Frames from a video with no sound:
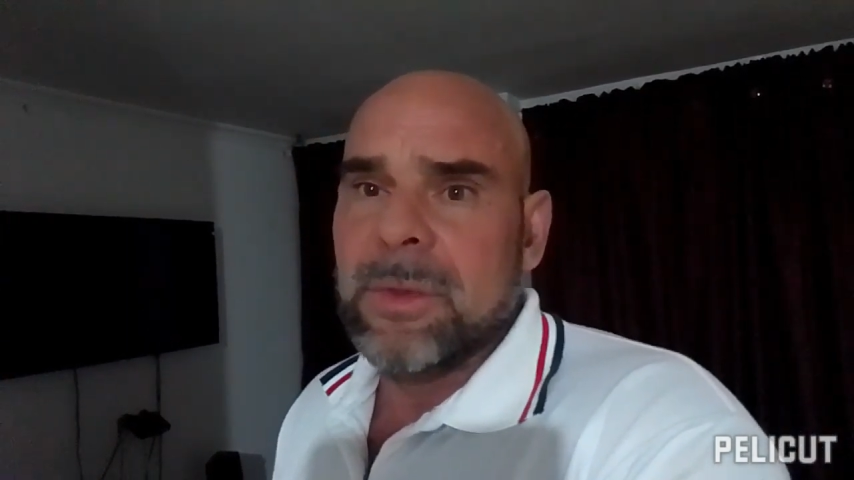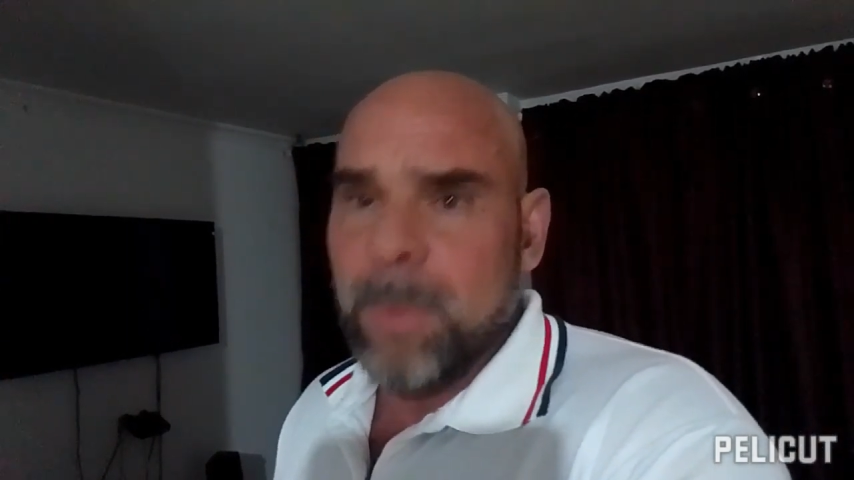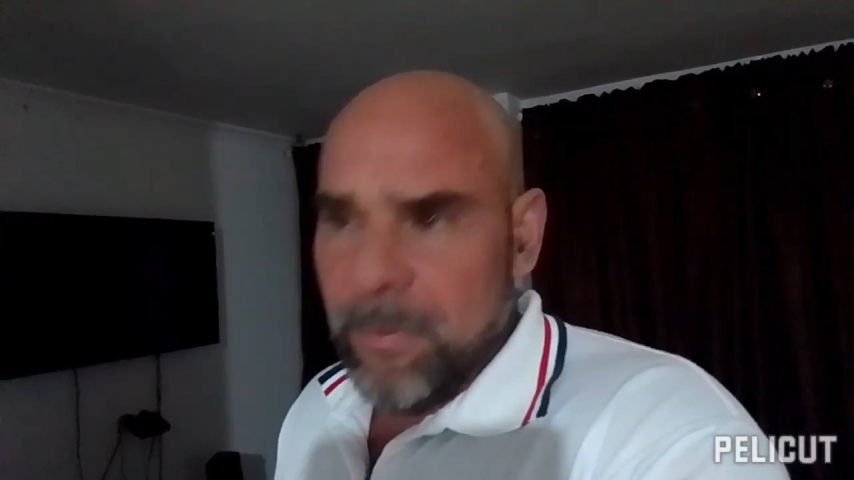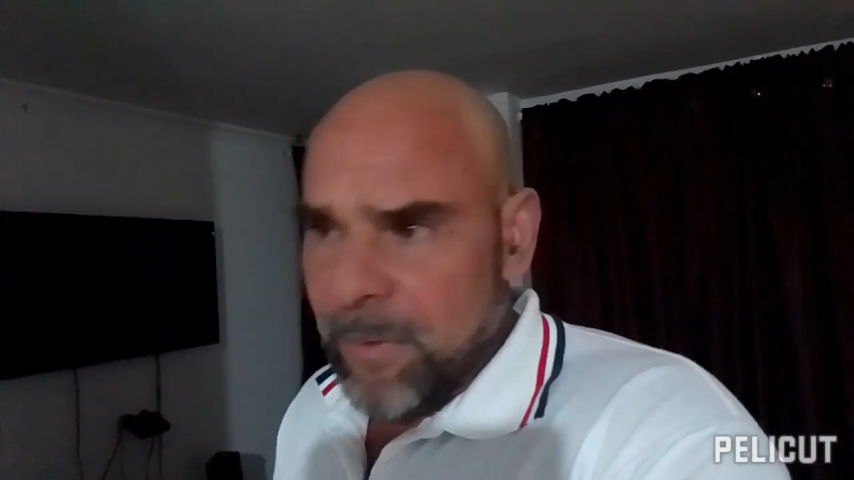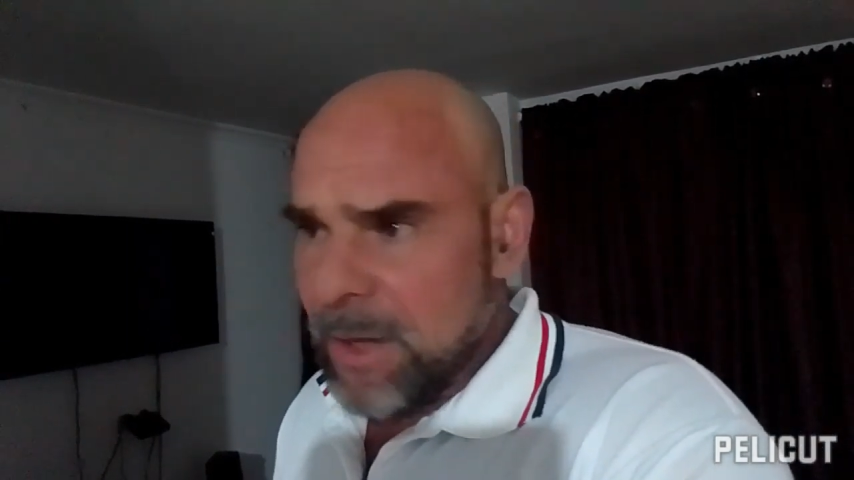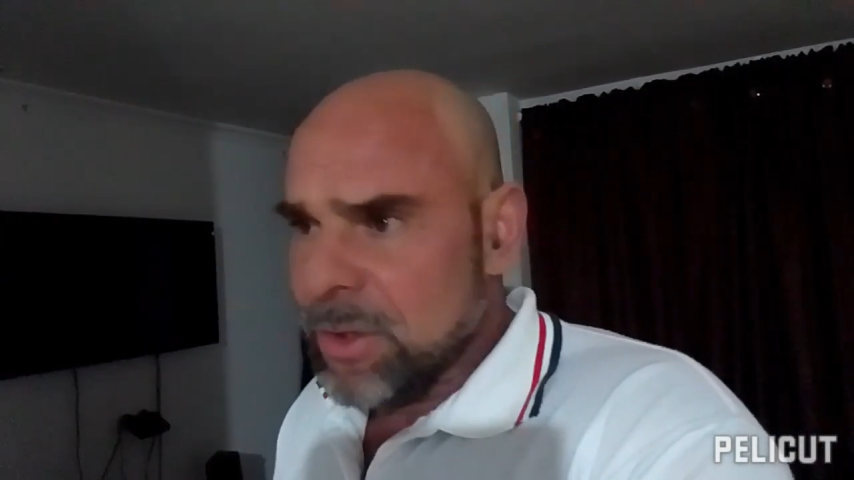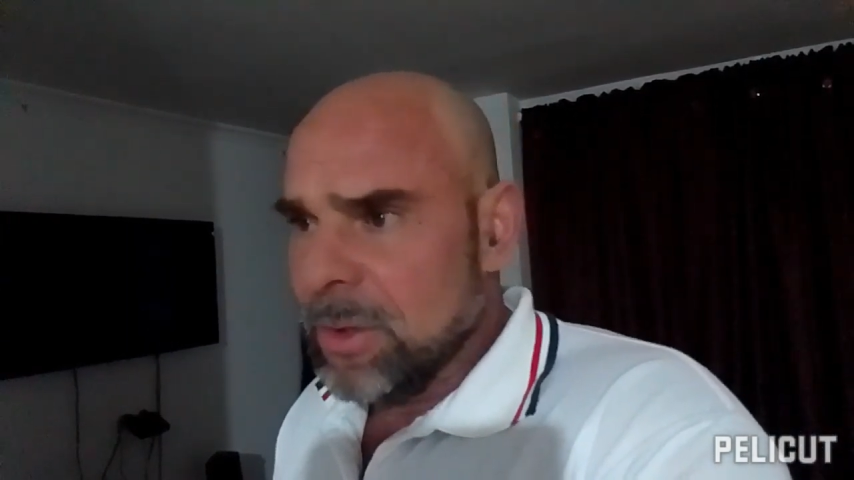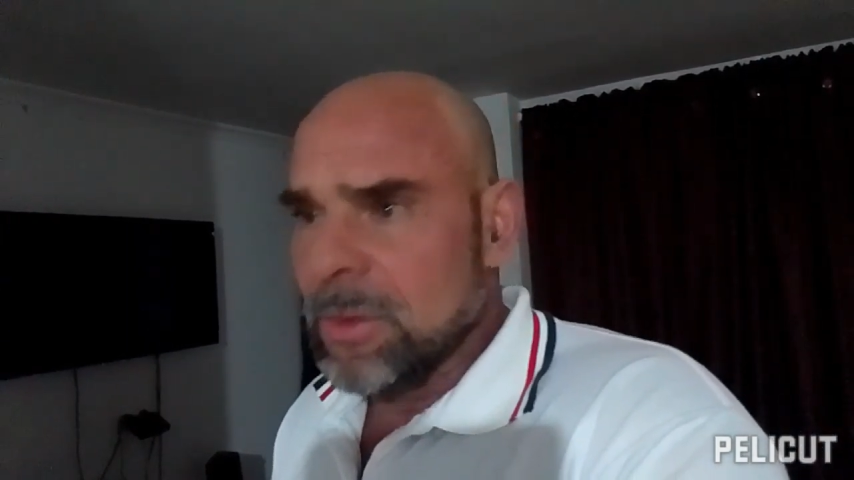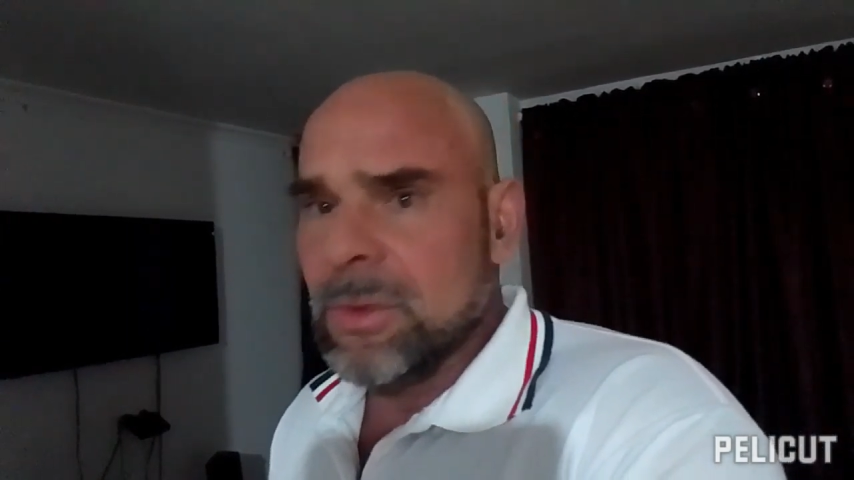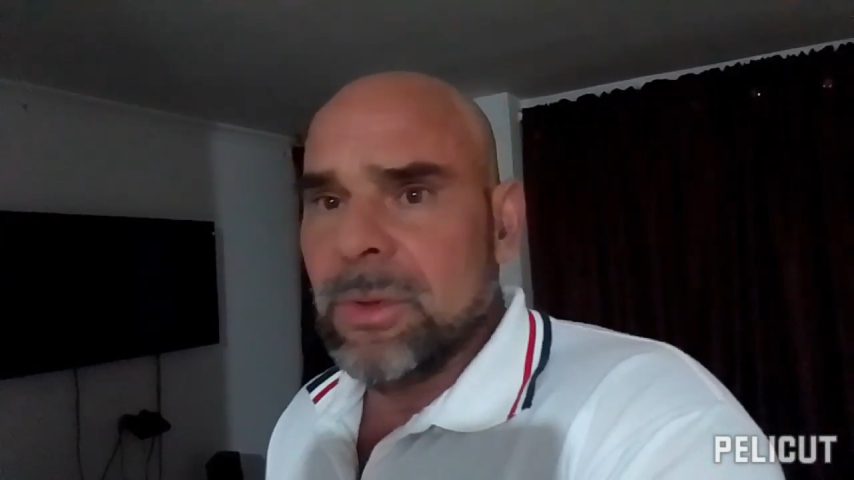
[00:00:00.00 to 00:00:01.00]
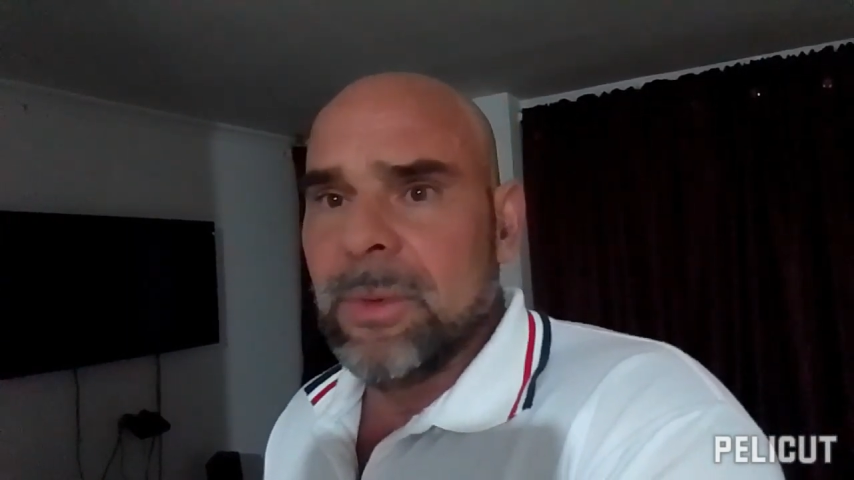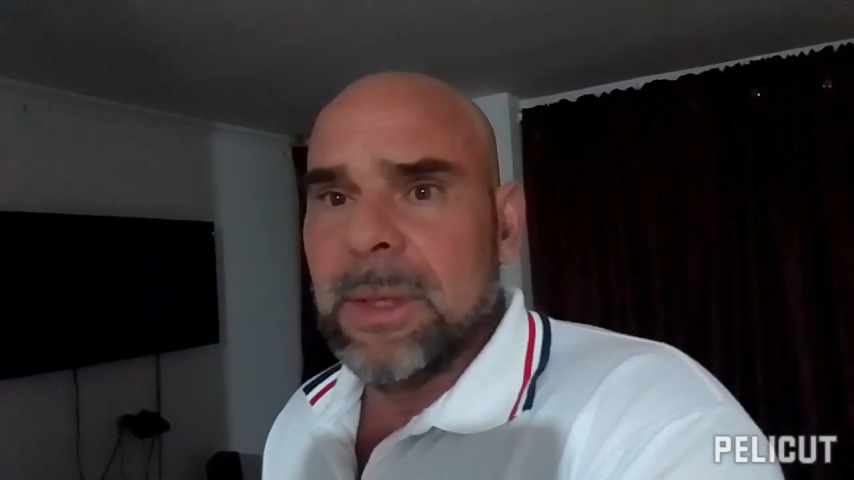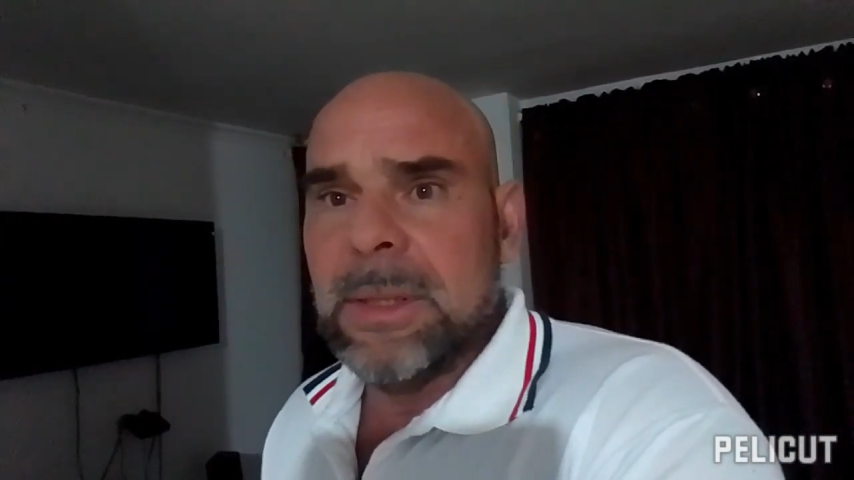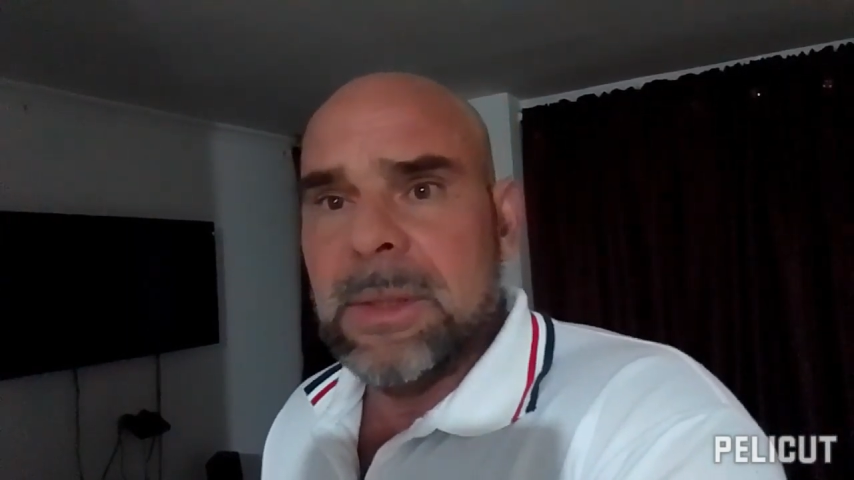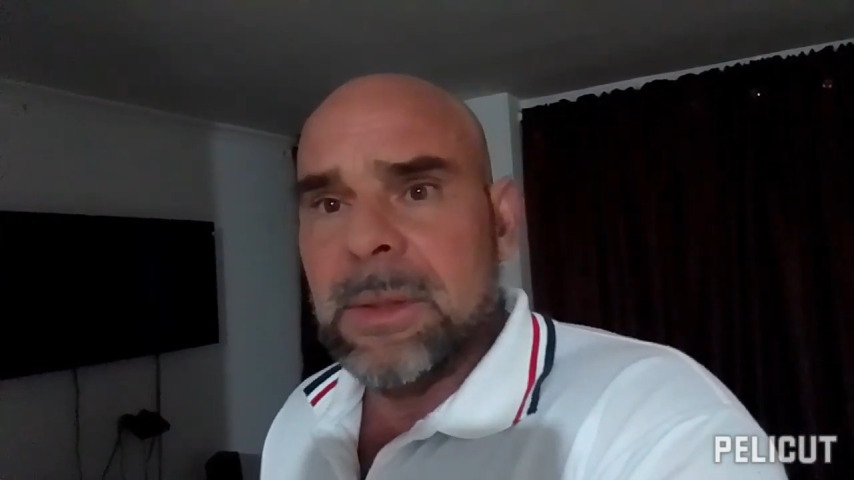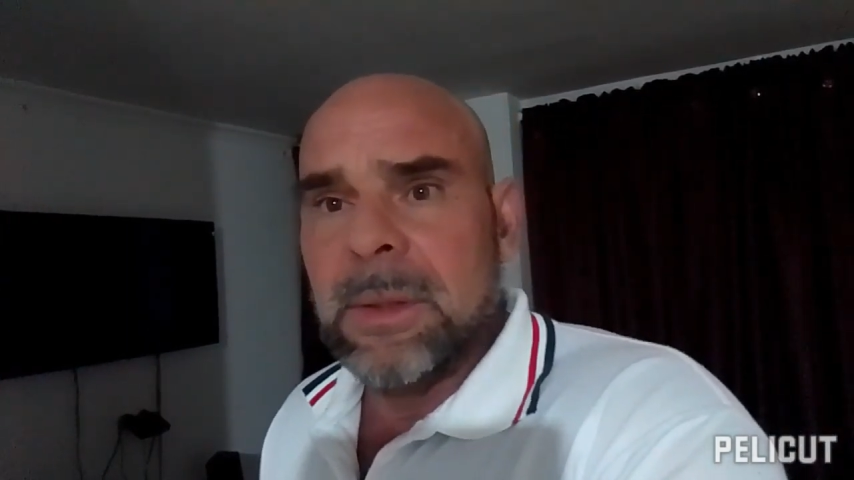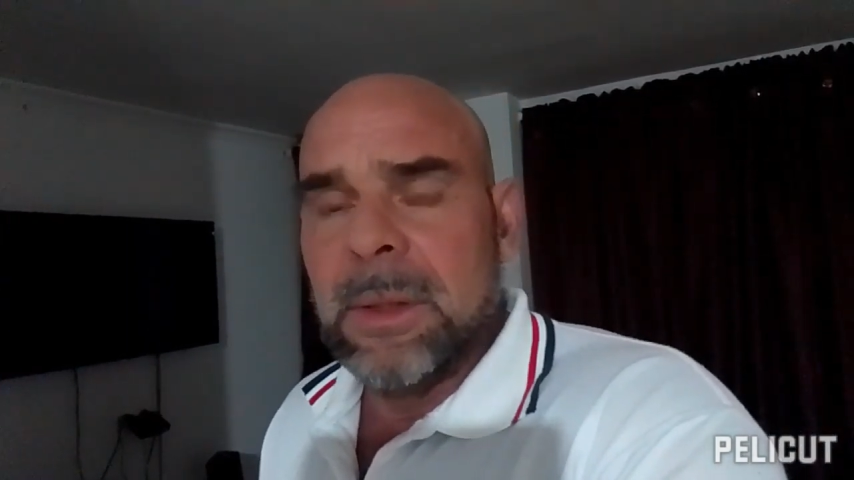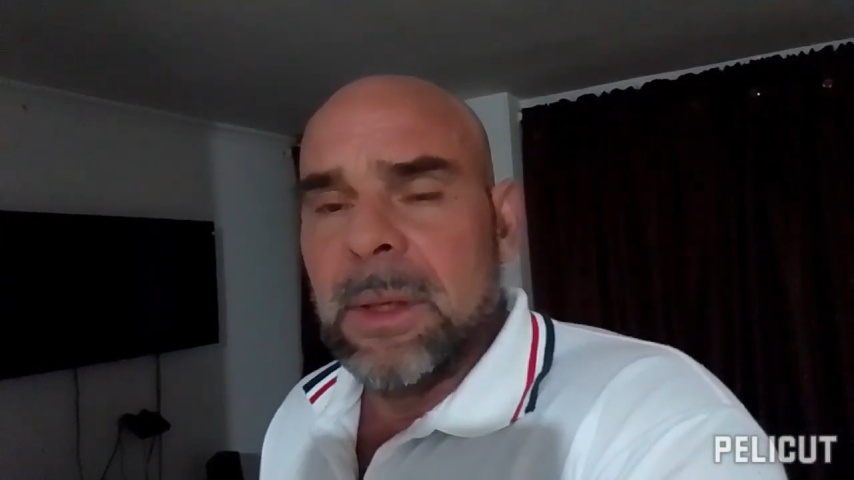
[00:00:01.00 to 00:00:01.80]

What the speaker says: Professionals do this.